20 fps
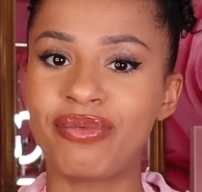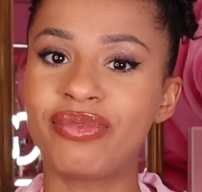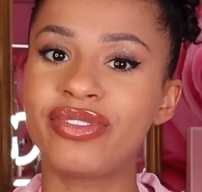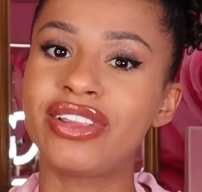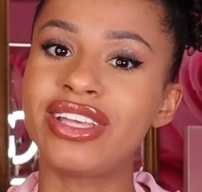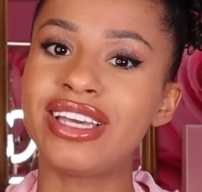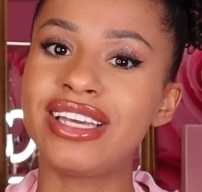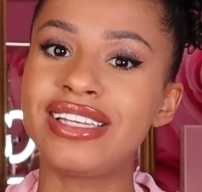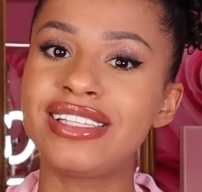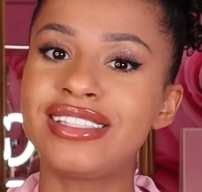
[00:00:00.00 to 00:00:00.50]

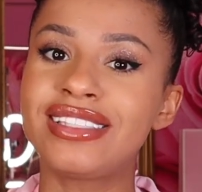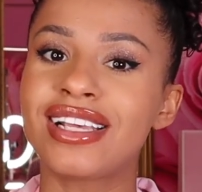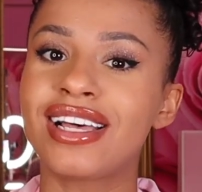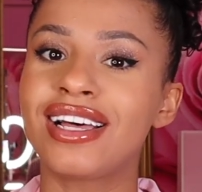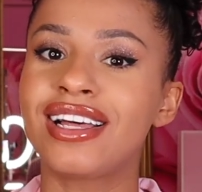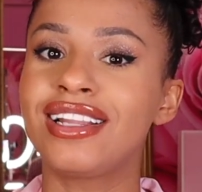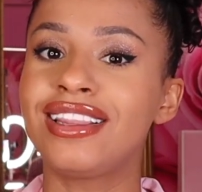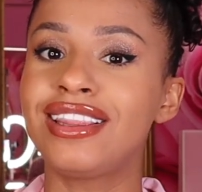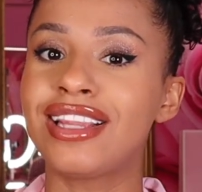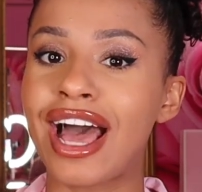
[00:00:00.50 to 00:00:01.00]
Please
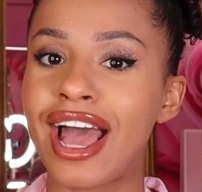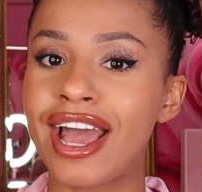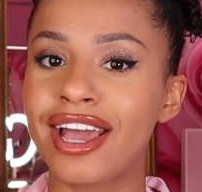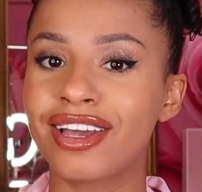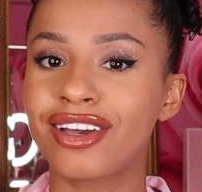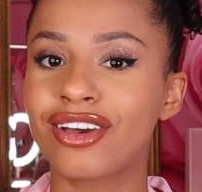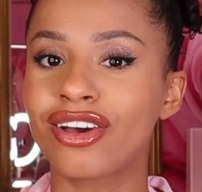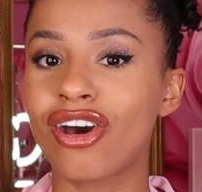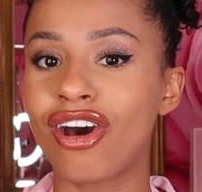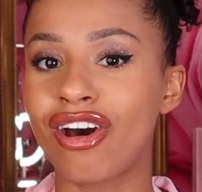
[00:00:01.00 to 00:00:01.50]

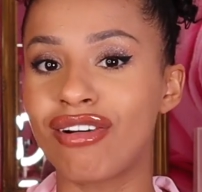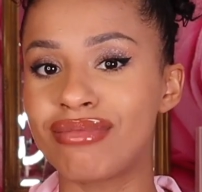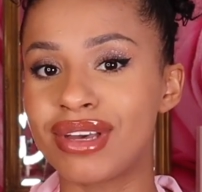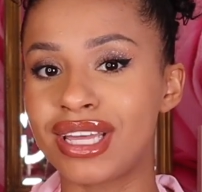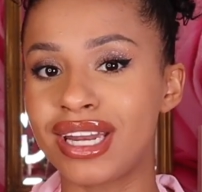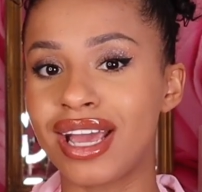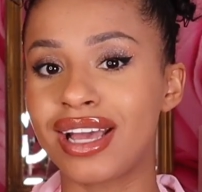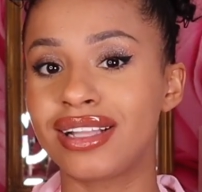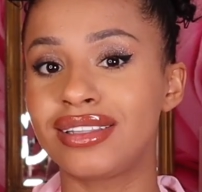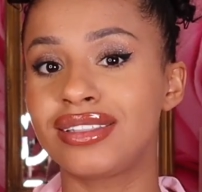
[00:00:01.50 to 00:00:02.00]
like,
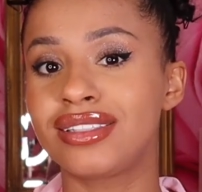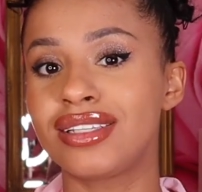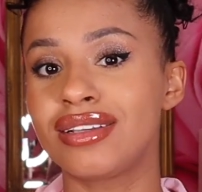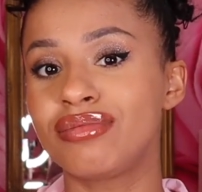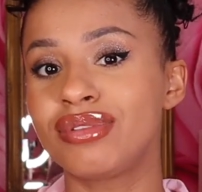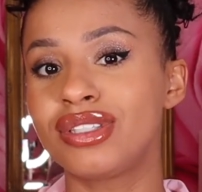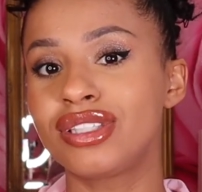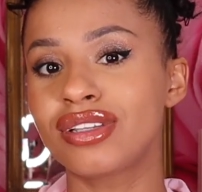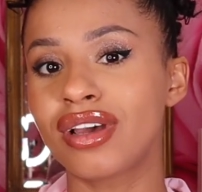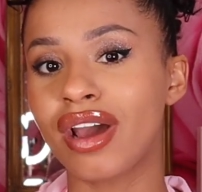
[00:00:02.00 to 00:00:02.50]
comment, and
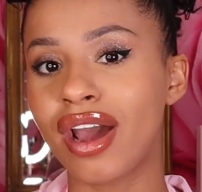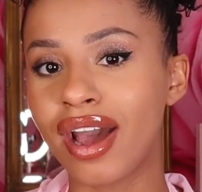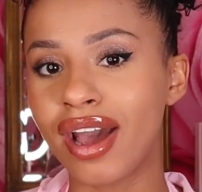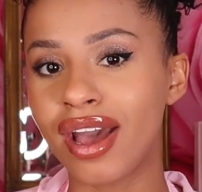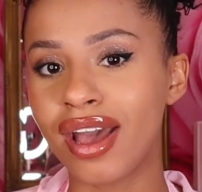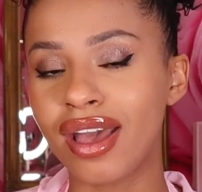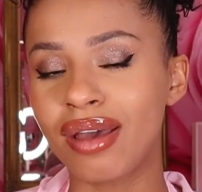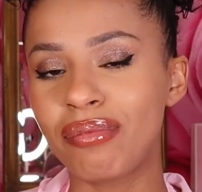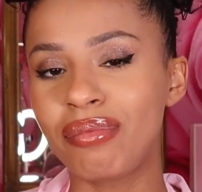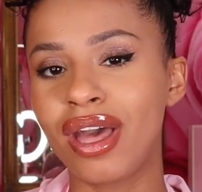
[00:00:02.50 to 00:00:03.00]

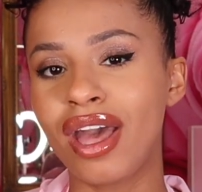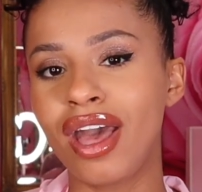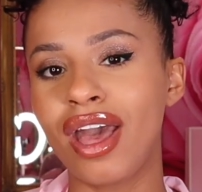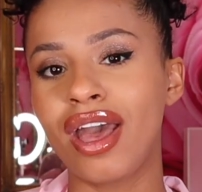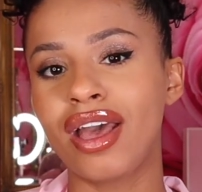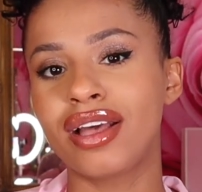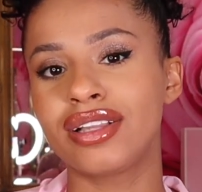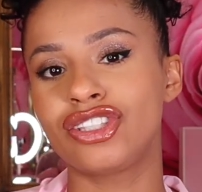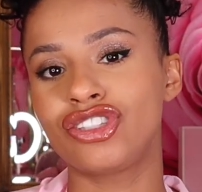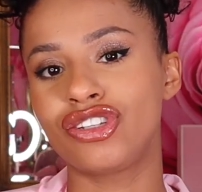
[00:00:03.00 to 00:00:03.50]
subscribe
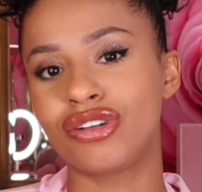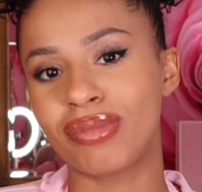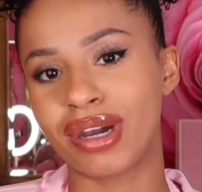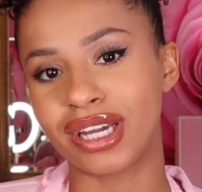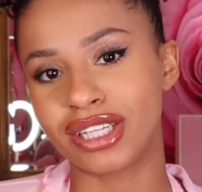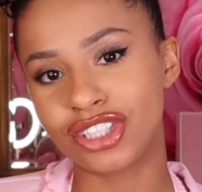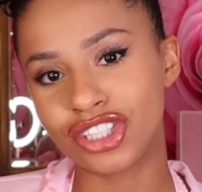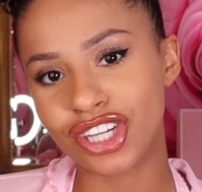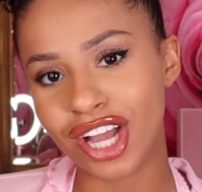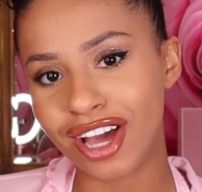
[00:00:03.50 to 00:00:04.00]
to my
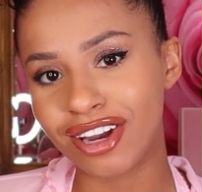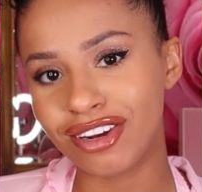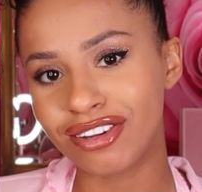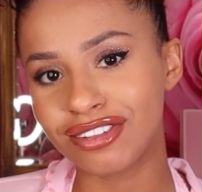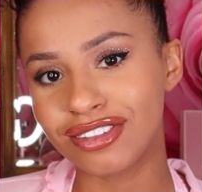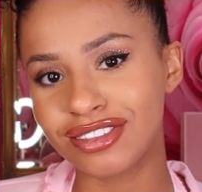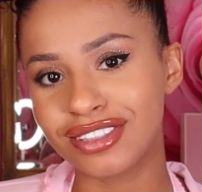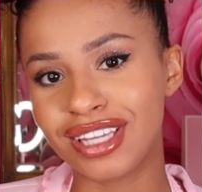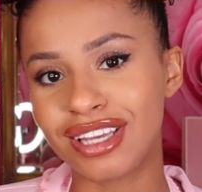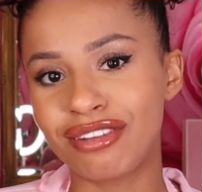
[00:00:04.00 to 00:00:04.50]

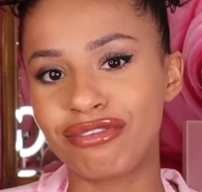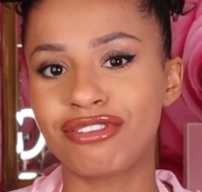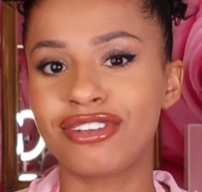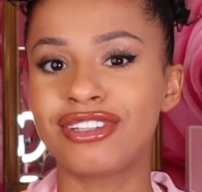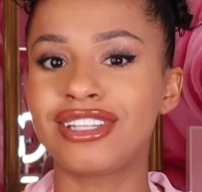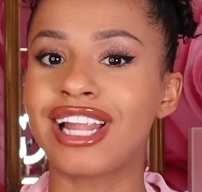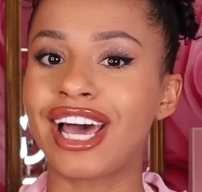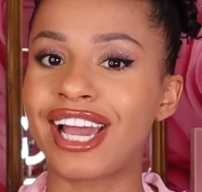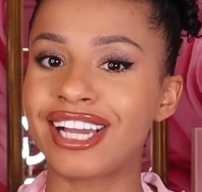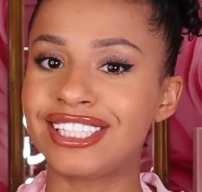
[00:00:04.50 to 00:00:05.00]
channel if
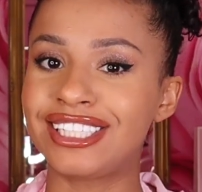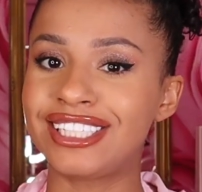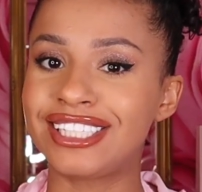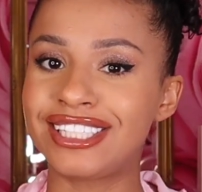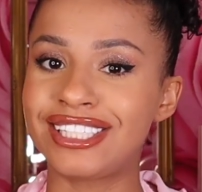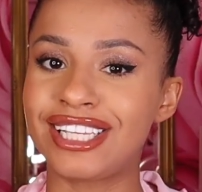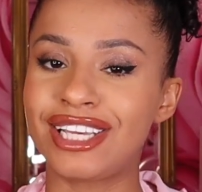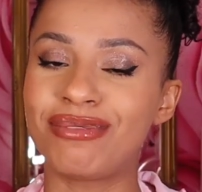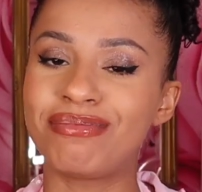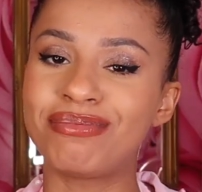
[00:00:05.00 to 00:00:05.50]
you'd like to
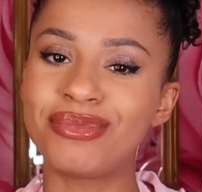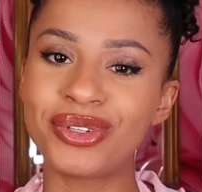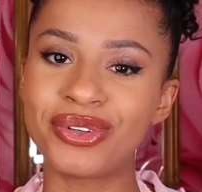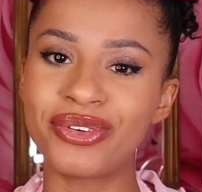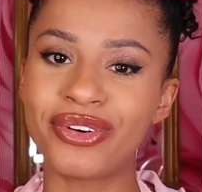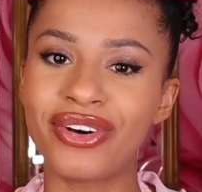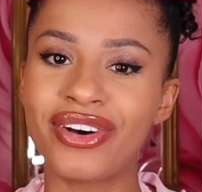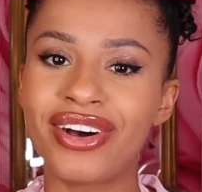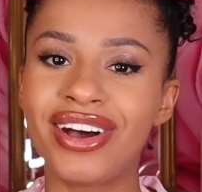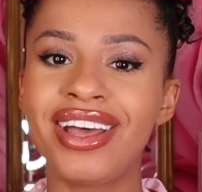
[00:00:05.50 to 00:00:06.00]
see
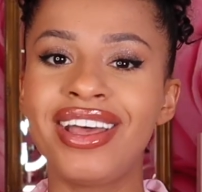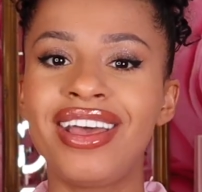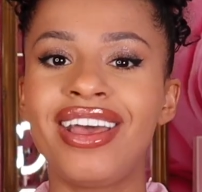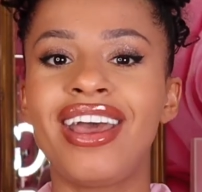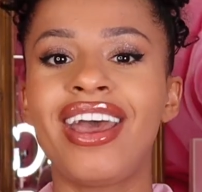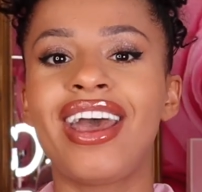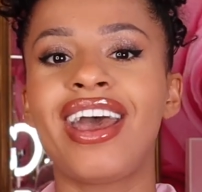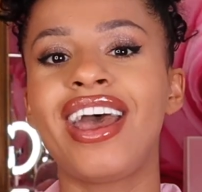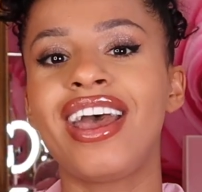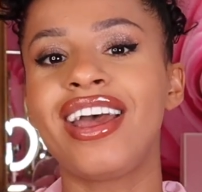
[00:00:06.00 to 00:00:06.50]
more.
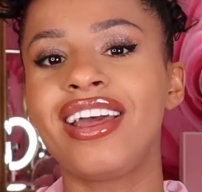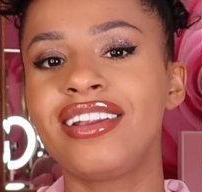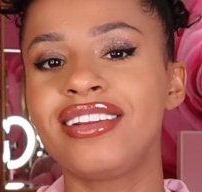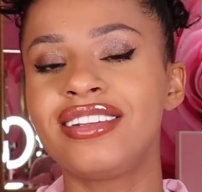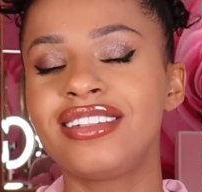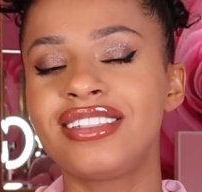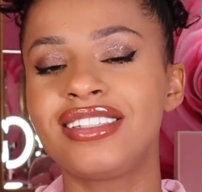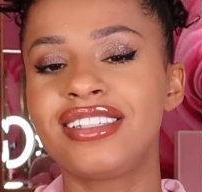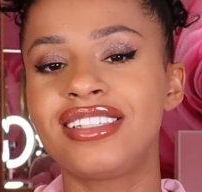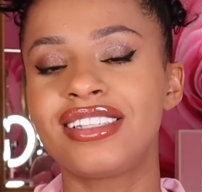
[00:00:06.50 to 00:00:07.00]

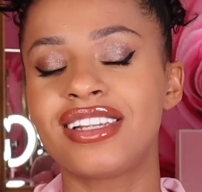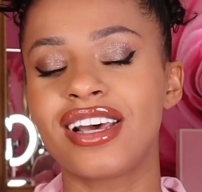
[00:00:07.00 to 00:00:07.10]
And